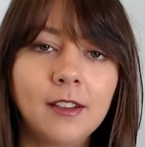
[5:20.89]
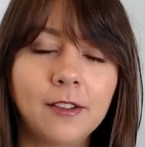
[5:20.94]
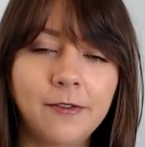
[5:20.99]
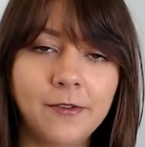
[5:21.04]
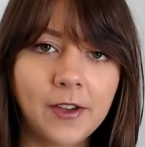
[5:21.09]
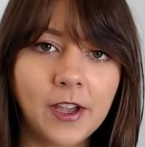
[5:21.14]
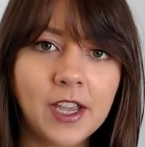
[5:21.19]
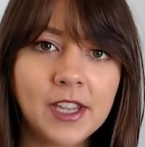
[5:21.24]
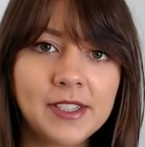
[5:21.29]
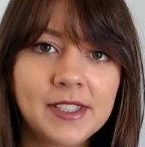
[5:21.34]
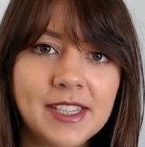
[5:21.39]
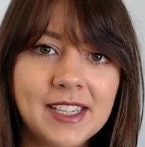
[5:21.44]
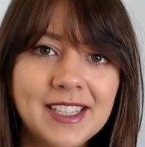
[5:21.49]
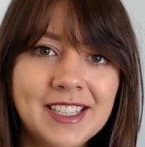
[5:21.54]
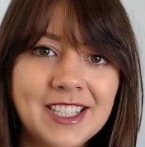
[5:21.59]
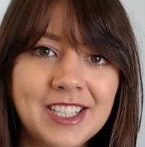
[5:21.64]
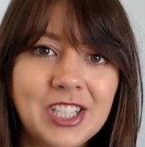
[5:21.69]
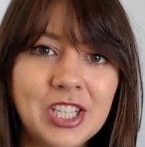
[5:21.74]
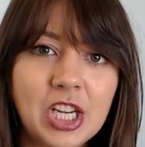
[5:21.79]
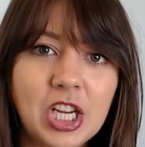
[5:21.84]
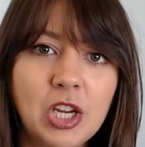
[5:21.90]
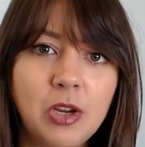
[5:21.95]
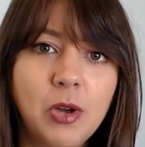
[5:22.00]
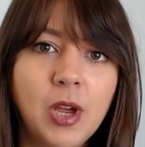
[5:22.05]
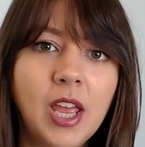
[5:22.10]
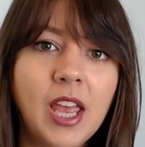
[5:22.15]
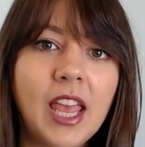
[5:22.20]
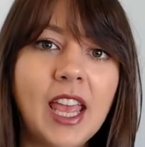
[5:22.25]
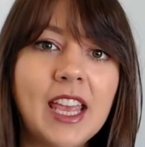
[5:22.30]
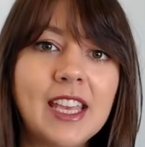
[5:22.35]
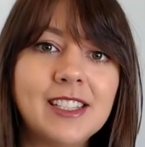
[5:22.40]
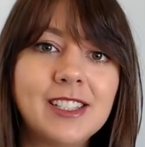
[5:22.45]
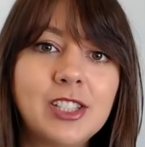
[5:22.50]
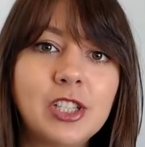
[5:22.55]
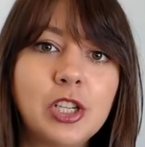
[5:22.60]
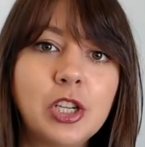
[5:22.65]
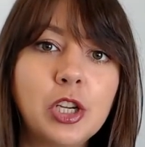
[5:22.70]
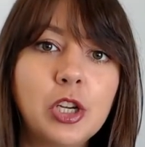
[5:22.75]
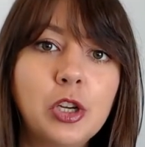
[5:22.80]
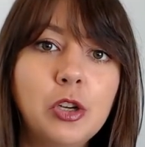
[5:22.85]
The first thing to do is
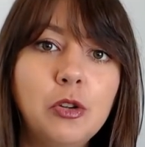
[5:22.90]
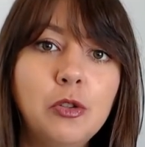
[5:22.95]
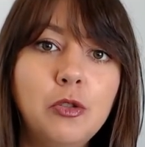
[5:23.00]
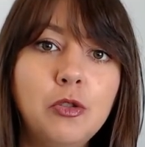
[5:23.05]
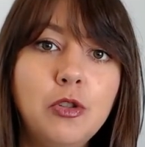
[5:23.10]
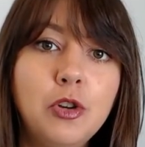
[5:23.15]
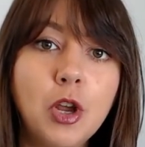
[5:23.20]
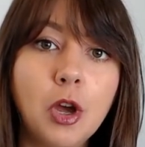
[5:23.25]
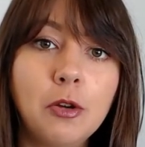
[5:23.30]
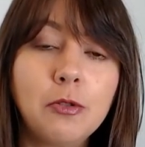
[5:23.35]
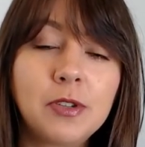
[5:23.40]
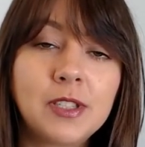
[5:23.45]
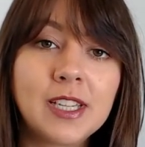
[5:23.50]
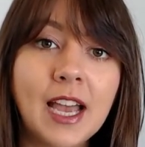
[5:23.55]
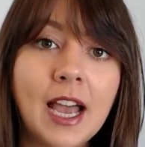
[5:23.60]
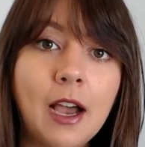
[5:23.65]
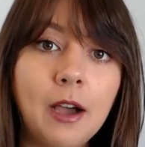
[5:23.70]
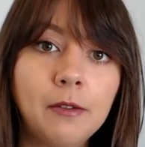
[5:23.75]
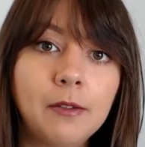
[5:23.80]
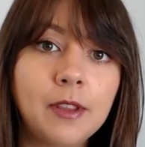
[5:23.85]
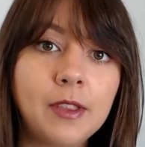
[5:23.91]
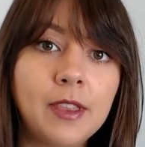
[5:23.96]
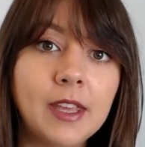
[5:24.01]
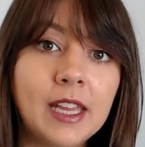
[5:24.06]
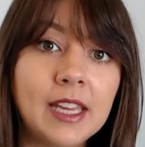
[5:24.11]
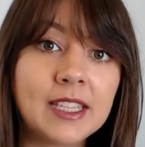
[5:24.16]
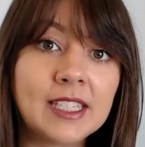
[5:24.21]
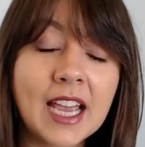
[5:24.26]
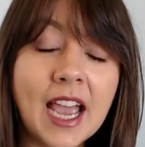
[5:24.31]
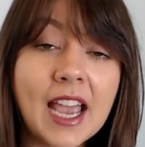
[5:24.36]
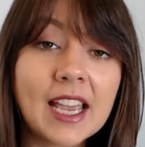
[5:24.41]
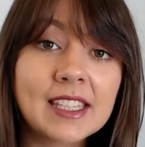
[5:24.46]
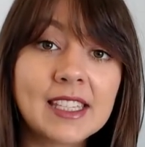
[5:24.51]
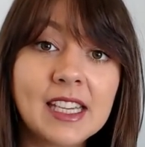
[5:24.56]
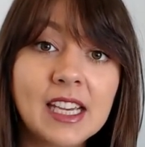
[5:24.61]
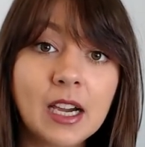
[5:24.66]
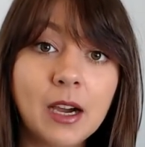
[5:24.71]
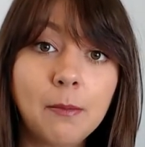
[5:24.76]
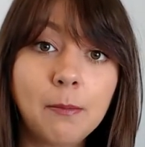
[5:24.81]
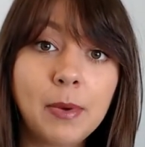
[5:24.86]
to note down the
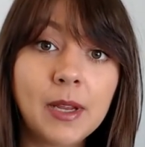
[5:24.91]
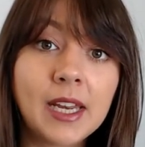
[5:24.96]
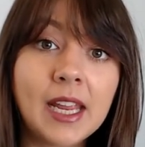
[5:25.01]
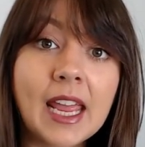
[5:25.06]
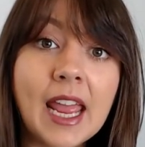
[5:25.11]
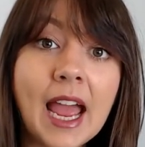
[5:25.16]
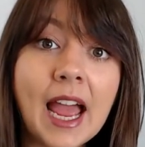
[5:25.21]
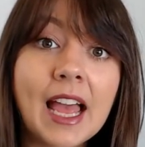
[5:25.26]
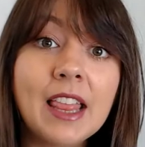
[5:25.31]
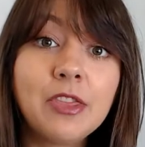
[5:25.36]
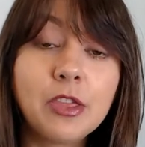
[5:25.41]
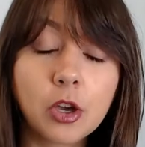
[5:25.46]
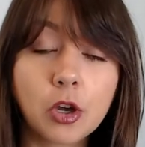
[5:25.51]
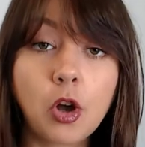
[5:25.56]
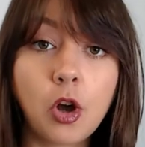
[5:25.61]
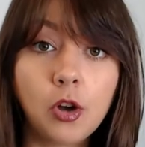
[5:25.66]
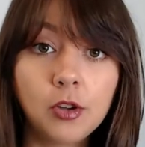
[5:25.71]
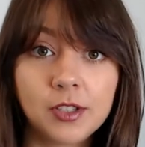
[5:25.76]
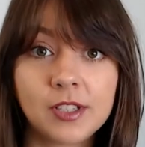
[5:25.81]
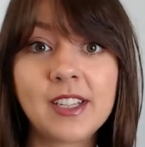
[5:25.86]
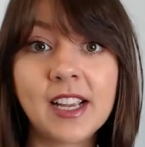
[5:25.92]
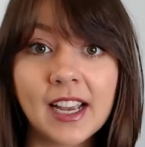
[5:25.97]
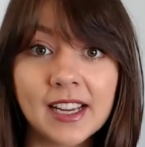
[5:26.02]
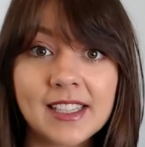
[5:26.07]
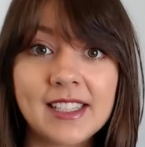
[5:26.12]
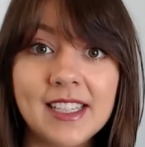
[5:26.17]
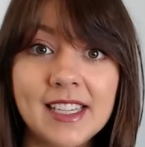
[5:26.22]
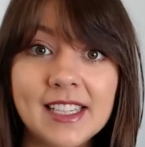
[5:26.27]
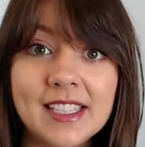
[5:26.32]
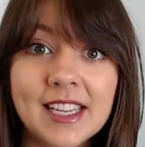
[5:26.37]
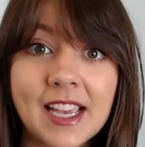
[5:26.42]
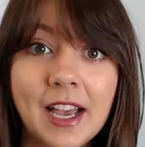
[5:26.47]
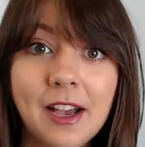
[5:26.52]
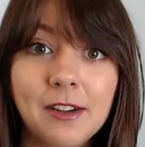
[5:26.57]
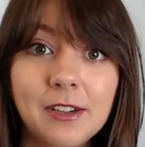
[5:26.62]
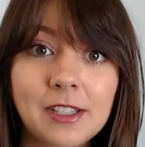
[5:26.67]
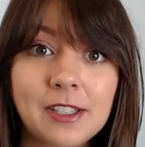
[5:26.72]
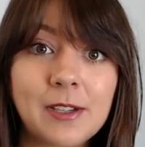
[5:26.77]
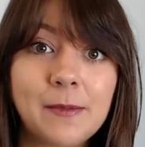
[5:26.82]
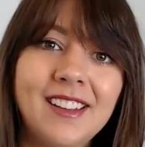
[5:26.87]
taxi company and the contact
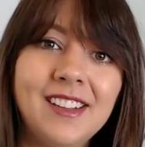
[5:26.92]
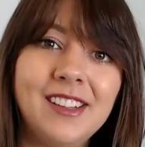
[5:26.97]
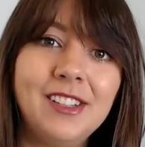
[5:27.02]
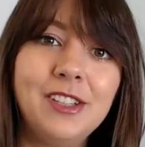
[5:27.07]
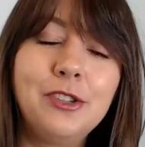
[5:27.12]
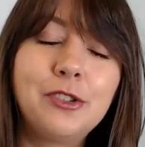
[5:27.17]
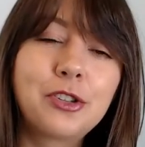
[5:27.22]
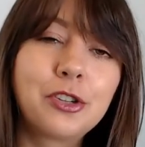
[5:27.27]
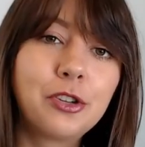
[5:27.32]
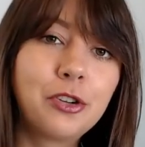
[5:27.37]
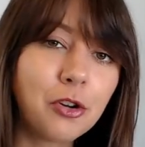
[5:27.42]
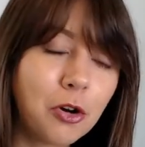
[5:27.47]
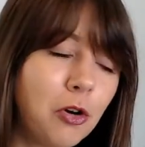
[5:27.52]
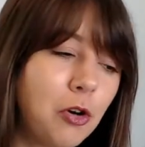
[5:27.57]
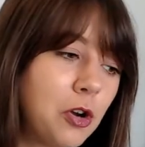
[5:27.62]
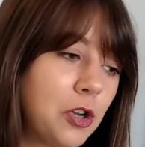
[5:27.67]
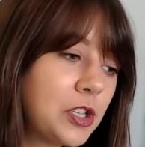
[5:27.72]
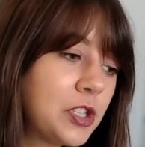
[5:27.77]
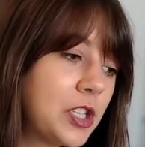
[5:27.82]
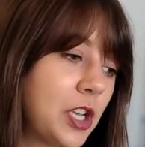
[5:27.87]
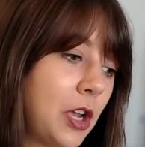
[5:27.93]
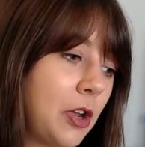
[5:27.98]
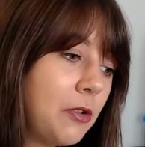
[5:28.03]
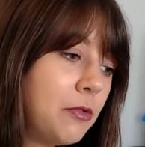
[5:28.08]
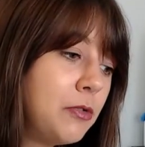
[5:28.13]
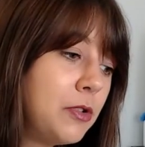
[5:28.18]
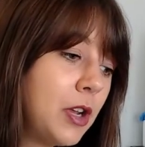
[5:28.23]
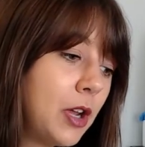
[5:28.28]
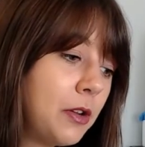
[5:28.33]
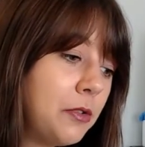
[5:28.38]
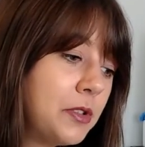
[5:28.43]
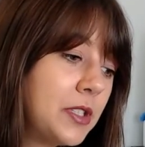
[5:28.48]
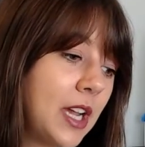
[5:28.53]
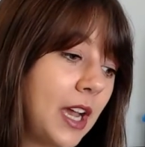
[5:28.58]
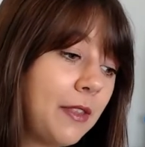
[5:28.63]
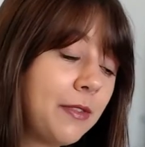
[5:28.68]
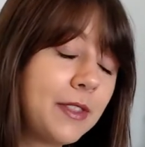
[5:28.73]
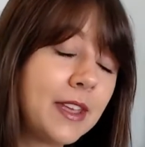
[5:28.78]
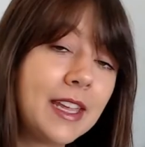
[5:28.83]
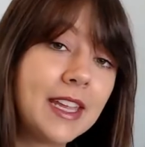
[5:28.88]
details. You should also note
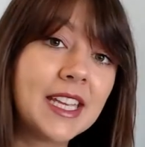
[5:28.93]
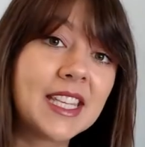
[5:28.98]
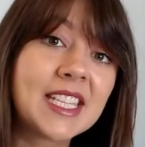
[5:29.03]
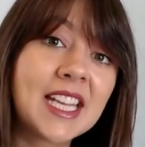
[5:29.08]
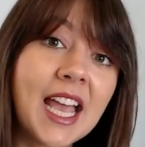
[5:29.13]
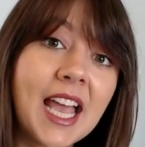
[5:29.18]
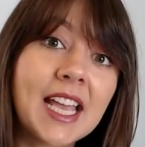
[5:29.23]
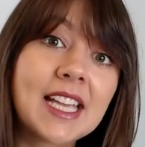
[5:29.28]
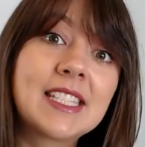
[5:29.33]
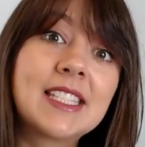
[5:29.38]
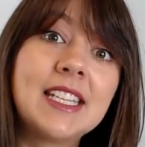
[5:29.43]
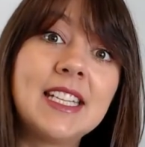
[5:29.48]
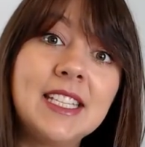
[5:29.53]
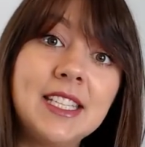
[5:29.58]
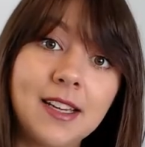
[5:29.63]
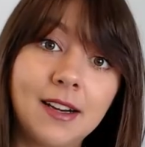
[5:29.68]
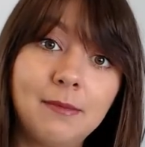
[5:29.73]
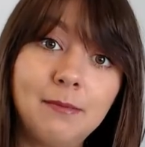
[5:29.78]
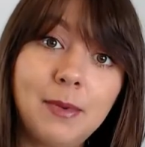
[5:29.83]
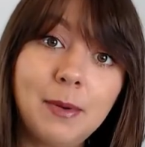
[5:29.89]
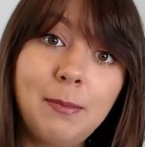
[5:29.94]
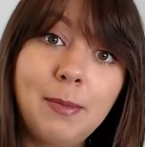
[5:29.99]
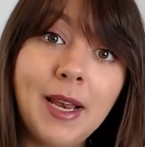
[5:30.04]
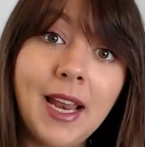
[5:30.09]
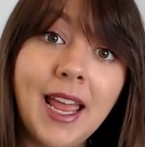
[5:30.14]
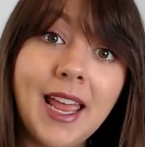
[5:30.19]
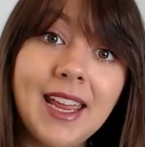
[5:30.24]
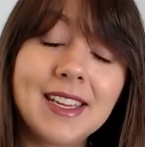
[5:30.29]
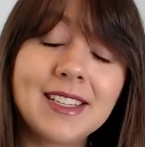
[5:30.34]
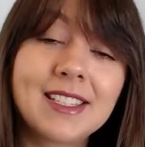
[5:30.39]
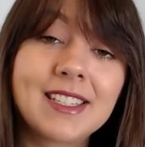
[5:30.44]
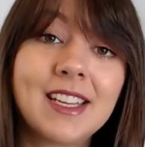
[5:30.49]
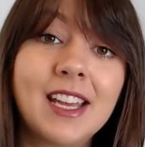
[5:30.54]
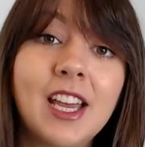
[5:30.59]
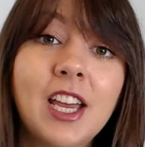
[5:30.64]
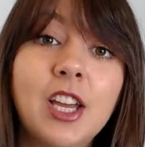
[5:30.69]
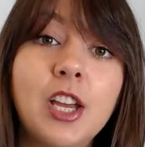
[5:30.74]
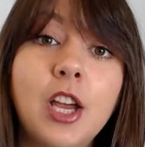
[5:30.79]
down the taxi number plate,